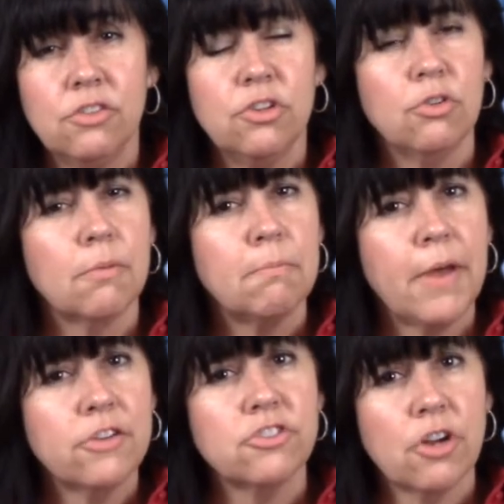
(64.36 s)
to do the
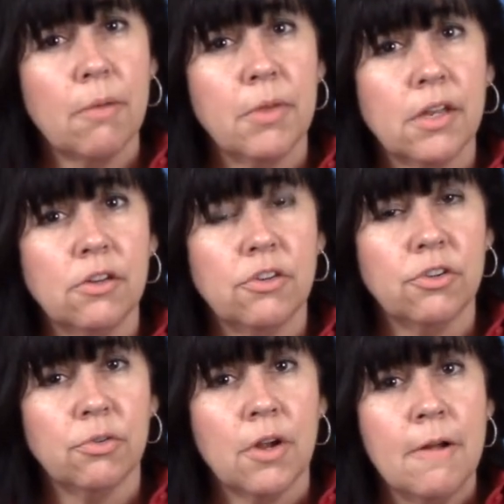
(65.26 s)
best job they can
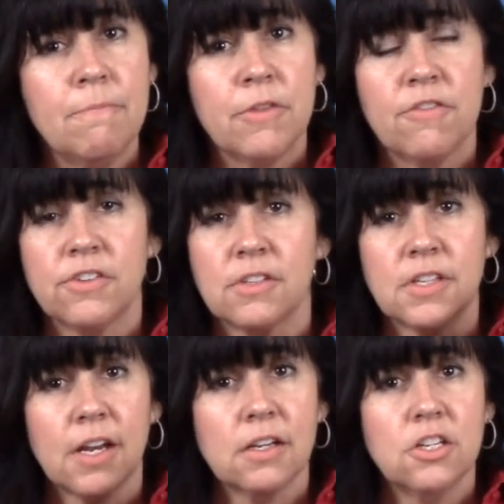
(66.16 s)
do. If it's a
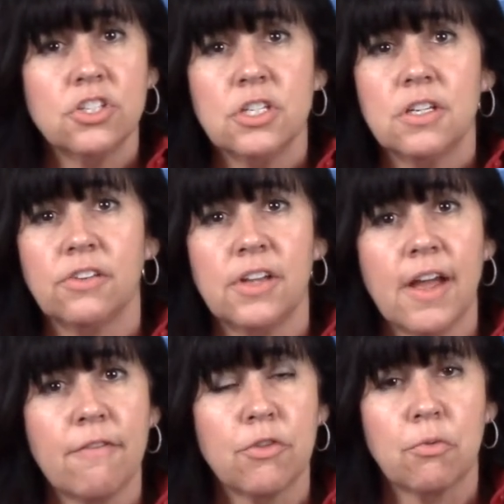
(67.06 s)
technician, does he
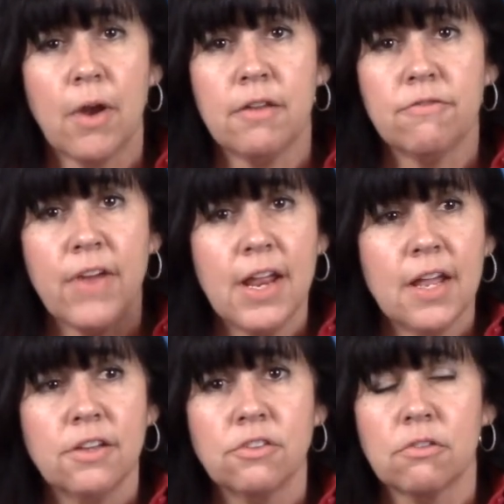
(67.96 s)
have the right
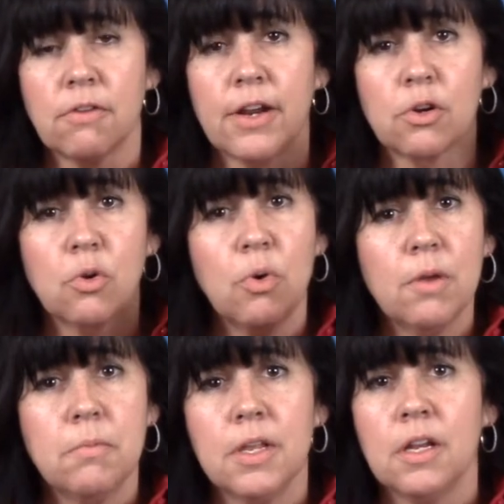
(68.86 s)
vans, the right
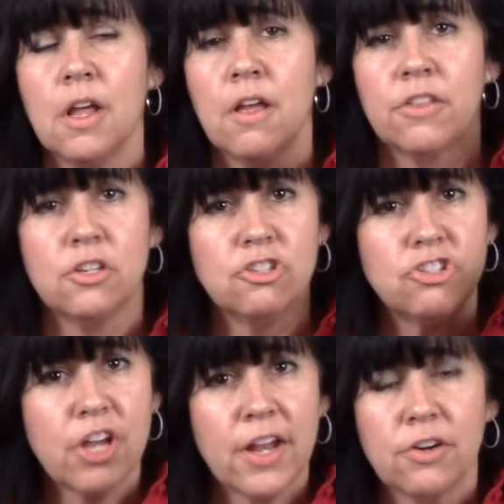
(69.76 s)
equipment, the
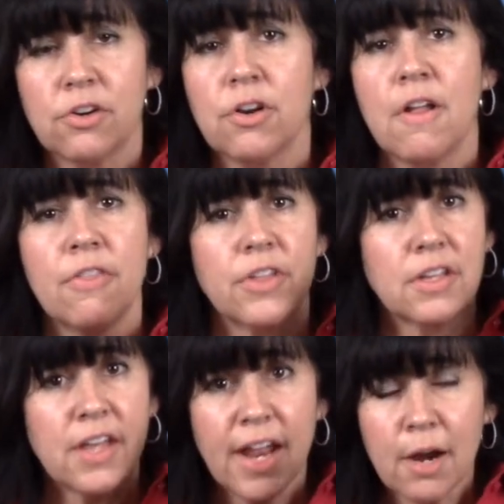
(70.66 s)
jetter, the
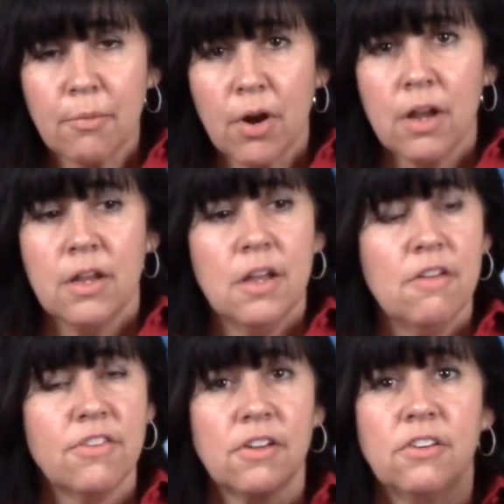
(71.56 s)
camera?
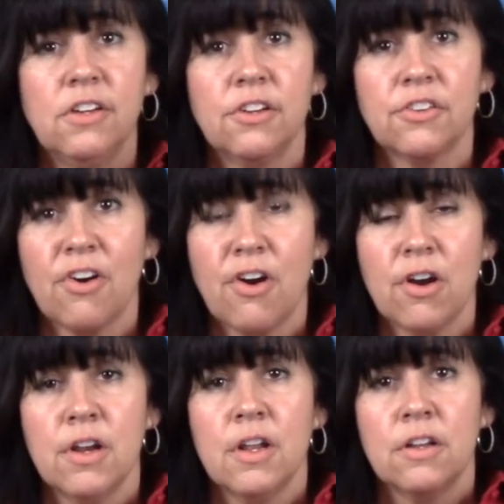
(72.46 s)
If it's a CSR,
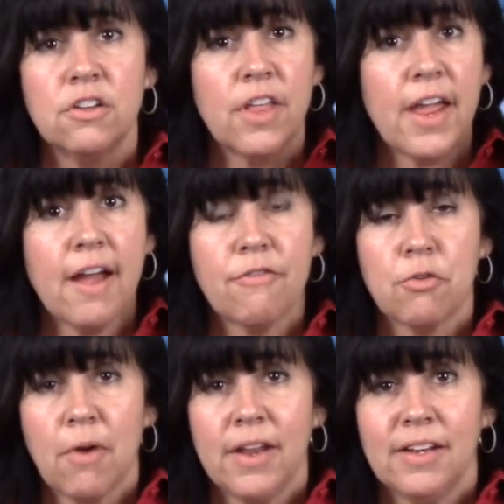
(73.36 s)
do they have the
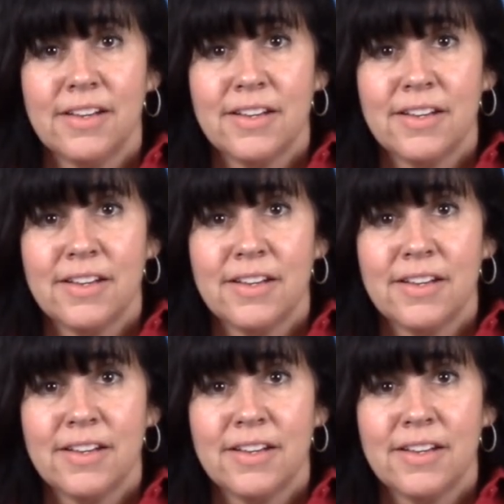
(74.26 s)
right